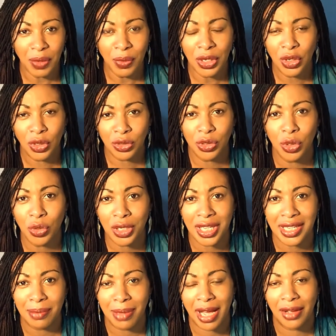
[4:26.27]
we're not
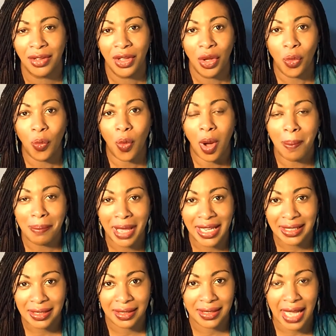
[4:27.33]
talking about what
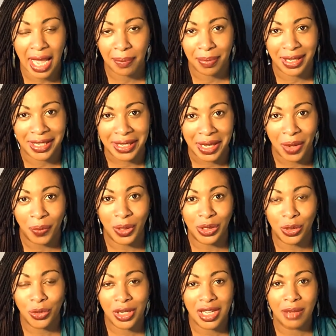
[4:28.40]
makes us happy. We're
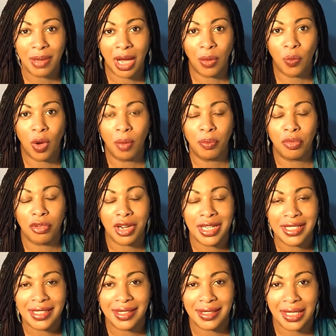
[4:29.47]
talking about what
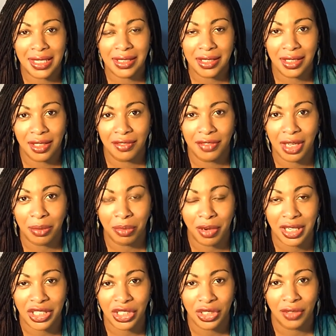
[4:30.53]
brings us into the
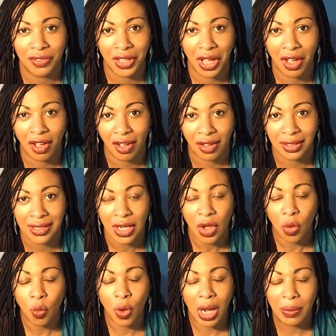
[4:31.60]
vibration of the heart,
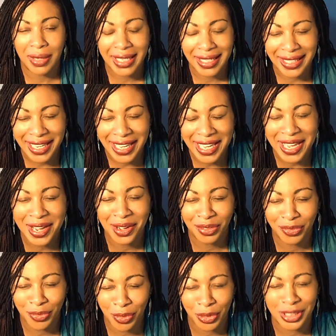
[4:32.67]
where we can hear a
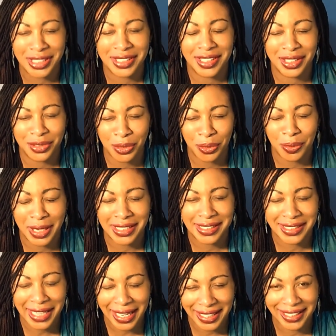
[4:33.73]
voice that's always
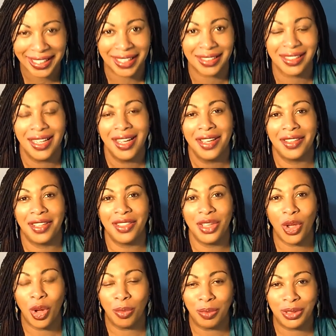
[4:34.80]
telling us that
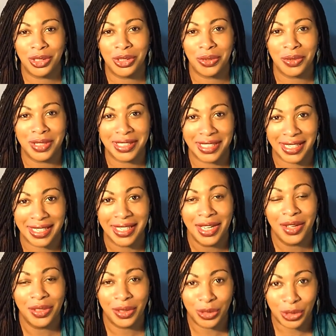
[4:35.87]
the opportunity,
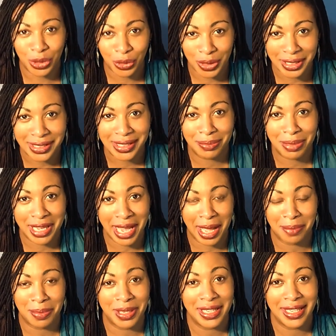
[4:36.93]
the choice to be
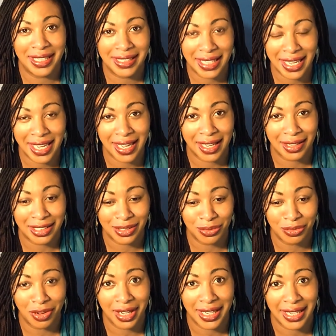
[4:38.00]
happy is here. It's
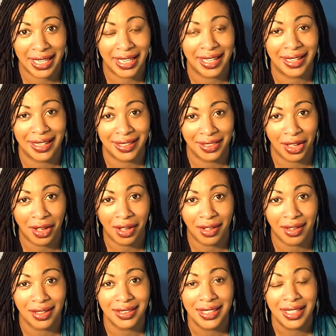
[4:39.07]
right here in the
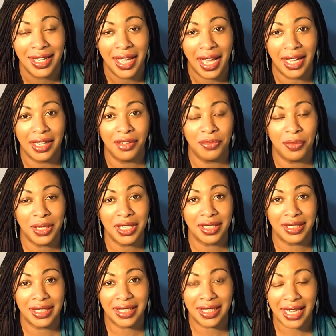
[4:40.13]
heart. And if we
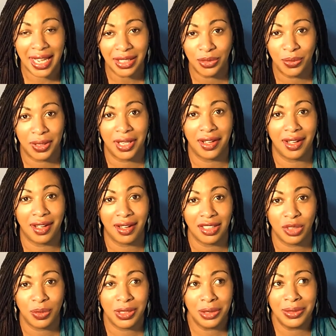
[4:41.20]
can connect with our
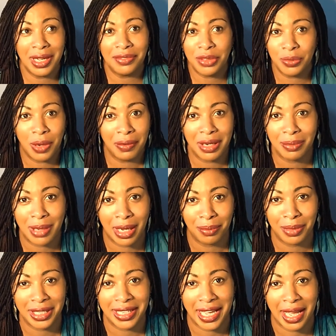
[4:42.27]
hearts, we don't have to worry
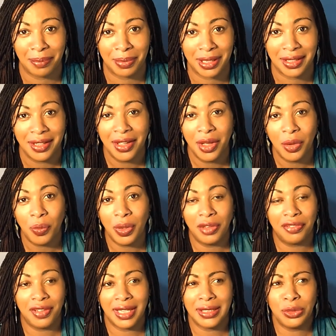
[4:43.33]
about being happy. We'll
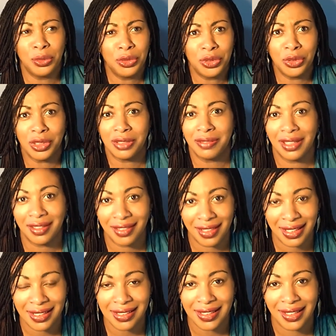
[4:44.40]
find all sorts of other
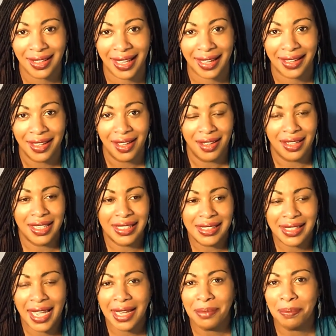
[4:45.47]
things in there.
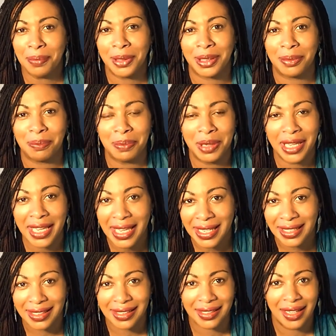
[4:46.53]
Contentment,
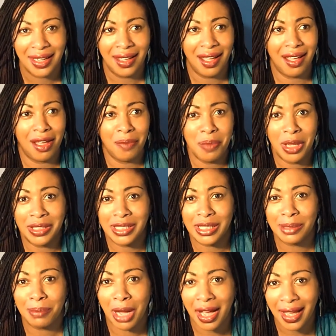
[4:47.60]
peace, a
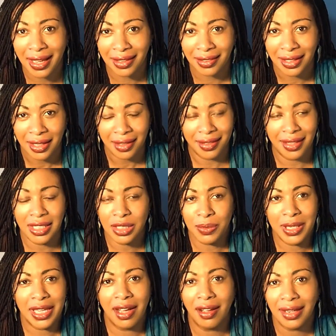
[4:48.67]
smile, things
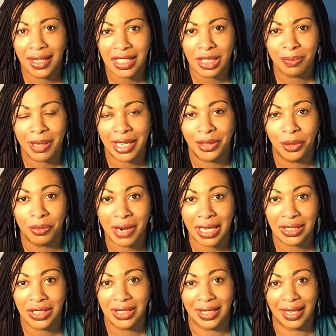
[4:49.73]
we can't explain or
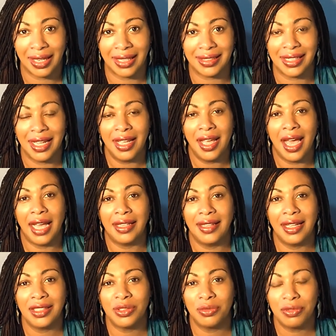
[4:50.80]
rationalize. And
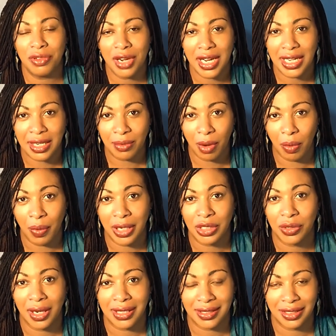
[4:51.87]
that's really what we're
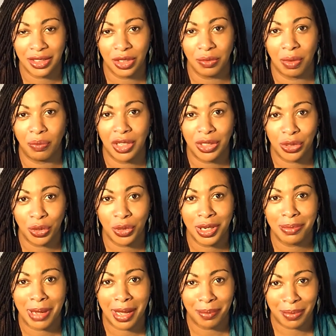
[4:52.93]
trying to do. When we talk
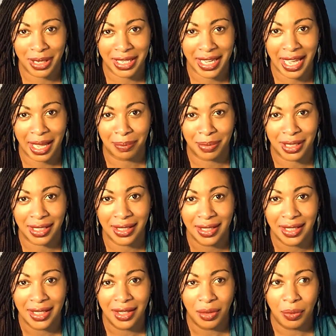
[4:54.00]
about being happy,
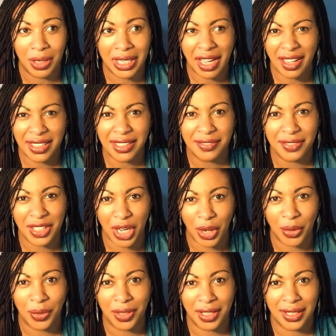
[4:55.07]
we kind of
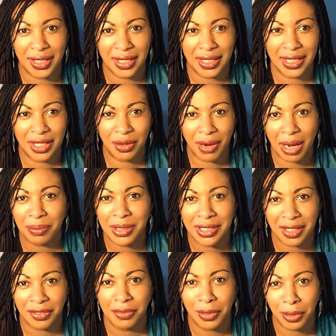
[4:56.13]
know that crap
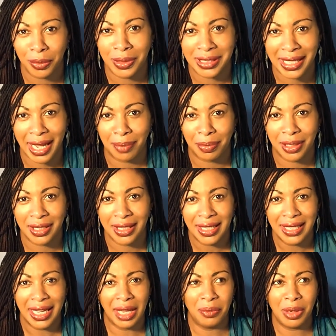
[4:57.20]
stuff will always happen
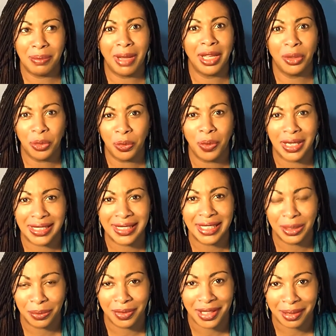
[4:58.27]
and we might always
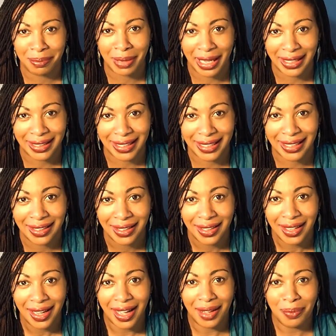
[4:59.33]
deal with it badly,
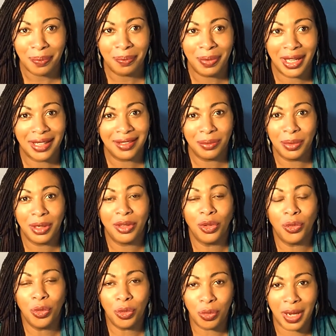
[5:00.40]
but we'll
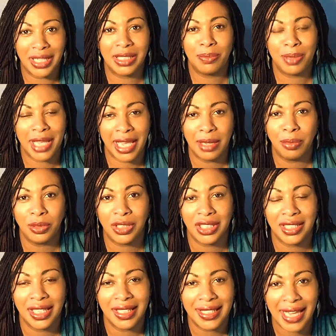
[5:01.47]
always be able
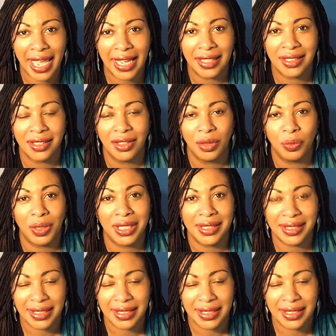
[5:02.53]
to connect with